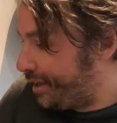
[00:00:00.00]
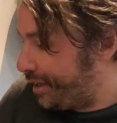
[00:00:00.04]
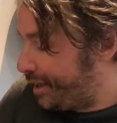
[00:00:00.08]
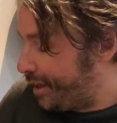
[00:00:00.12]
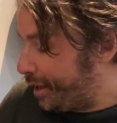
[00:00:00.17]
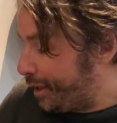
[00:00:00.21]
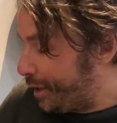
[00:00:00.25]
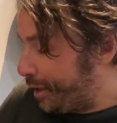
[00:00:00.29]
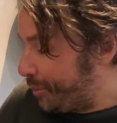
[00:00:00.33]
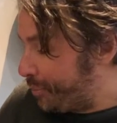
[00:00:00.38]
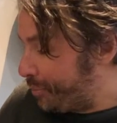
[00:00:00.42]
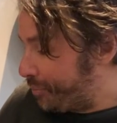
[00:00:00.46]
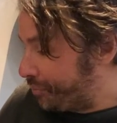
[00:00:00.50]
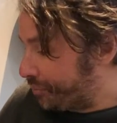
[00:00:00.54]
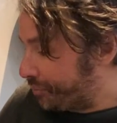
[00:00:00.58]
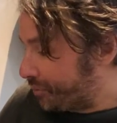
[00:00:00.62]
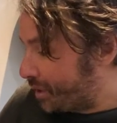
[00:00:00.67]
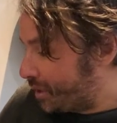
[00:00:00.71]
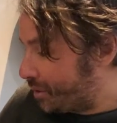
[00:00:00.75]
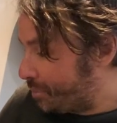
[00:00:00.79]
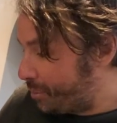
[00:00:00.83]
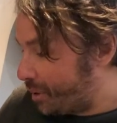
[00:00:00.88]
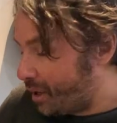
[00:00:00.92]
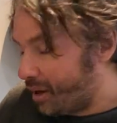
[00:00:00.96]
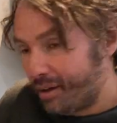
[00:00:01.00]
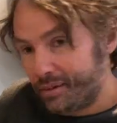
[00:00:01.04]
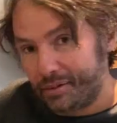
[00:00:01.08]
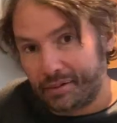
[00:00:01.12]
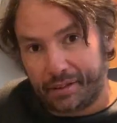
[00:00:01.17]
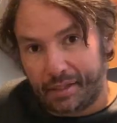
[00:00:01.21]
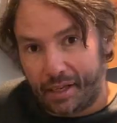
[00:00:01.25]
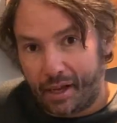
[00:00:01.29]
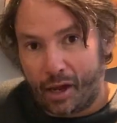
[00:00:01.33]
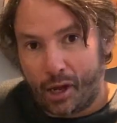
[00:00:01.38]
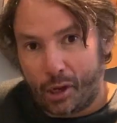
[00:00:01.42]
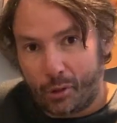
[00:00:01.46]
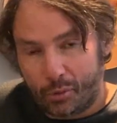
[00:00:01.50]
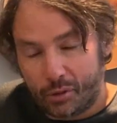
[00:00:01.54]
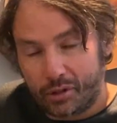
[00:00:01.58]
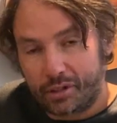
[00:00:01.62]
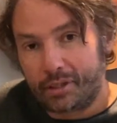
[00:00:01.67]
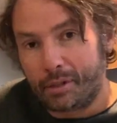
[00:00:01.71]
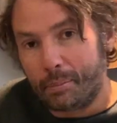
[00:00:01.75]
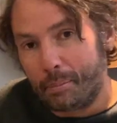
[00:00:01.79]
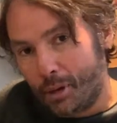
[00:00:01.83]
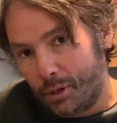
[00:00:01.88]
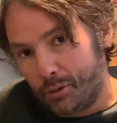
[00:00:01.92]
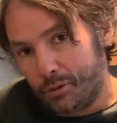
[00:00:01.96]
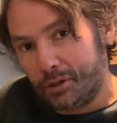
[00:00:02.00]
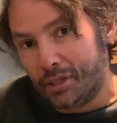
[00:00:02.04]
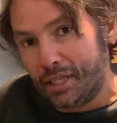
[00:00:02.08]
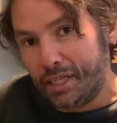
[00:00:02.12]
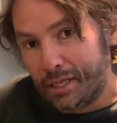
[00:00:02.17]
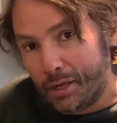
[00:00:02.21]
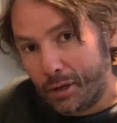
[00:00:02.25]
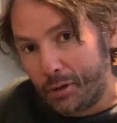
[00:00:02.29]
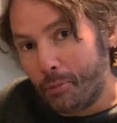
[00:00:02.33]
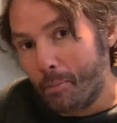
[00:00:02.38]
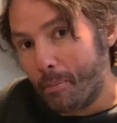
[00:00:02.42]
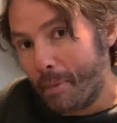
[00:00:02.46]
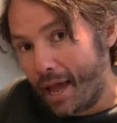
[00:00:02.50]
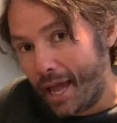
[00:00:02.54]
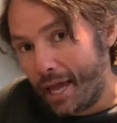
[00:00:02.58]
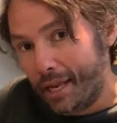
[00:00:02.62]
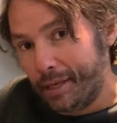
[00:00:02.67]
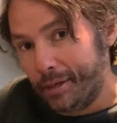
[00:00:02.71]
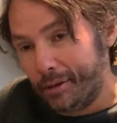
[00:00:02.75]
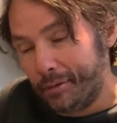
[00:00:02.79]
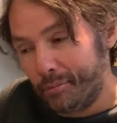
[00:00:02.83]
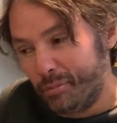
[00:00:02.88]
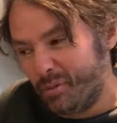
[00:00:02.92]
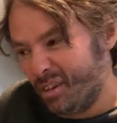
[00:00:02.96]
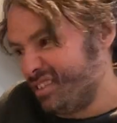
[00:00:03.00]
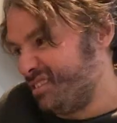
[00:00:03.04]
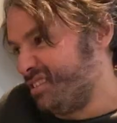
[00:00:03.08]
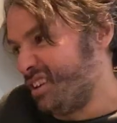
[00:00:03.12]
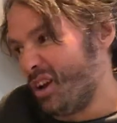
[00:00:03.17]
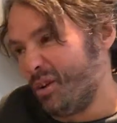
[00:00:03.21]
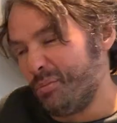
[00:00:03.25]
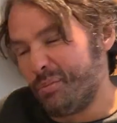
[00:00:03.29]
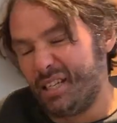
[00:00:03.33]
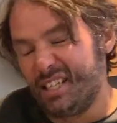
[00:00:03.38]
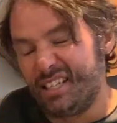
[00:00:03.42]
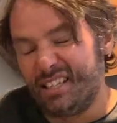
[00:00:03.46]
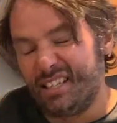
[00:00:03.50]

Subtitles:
But I was the Post-it note man, but nobody